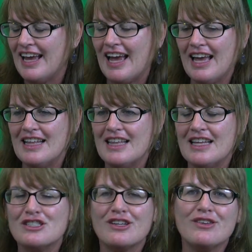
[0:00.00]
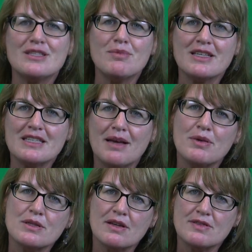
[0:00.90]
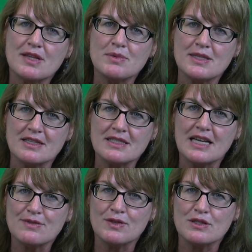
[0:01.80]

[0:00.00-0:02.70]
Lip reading: and then show you some examples of some successful